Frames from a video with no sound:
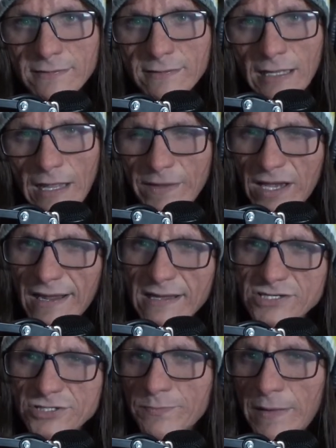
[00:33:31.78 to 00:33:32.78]
I mean I guess
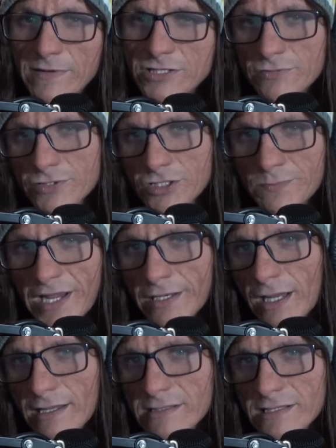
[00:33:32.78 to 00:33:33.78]
she, maybe she was just being
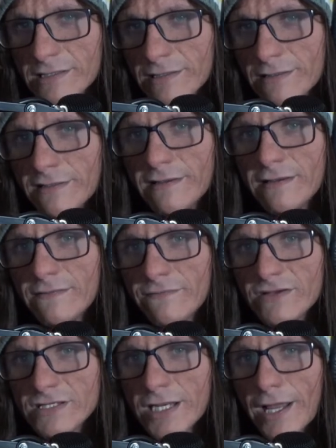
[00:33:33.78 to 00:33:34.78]
nice and
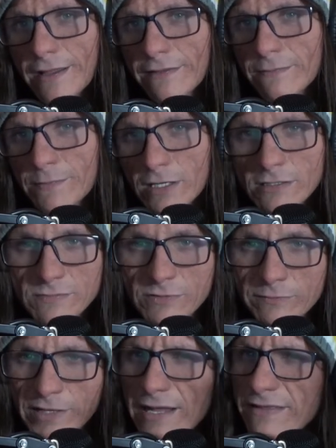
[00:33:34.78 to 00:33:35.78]
visiting the principal,
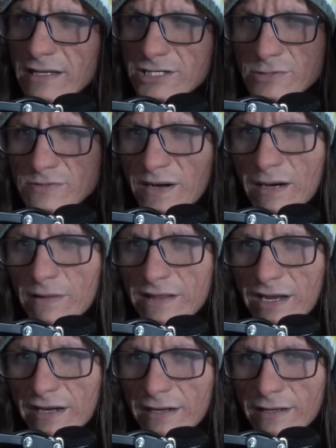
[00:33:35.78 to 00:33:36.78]
but I think she was probably
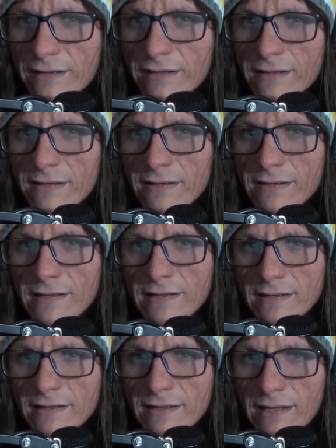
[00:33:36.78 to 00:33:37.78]
there to
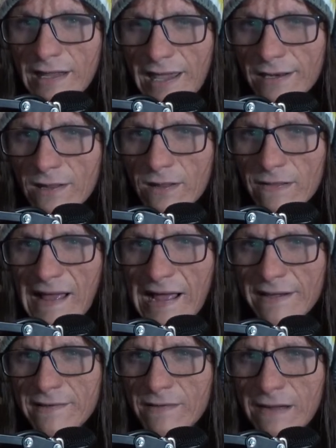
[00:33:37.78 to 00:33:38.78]
get a little that
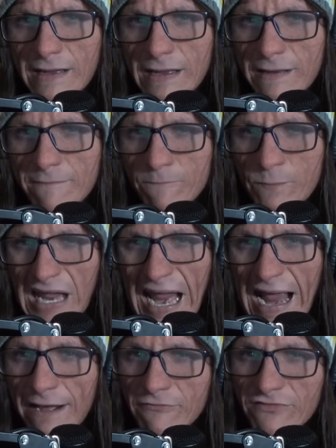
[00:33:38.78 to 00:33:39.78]

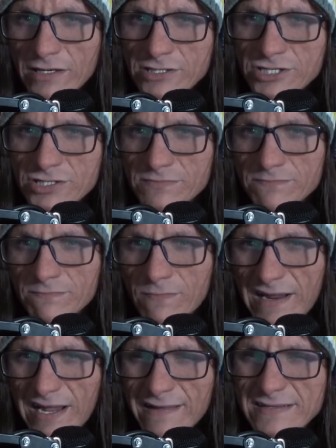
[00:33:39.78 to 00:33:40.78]
catfish.
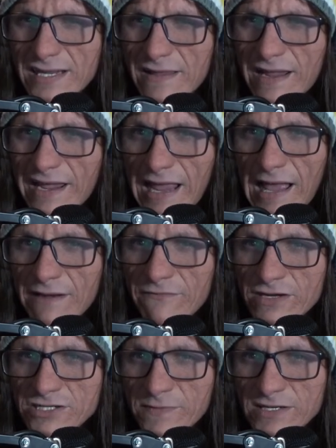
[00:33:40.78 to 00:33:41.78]
Yeah, it's like a
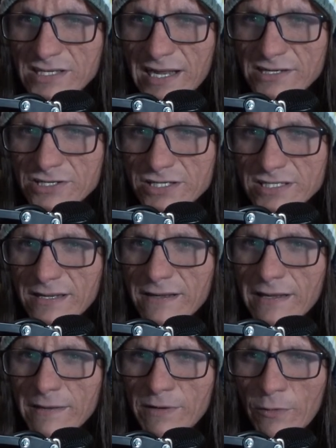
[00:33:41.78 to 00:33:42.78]
catfish mustache. It's be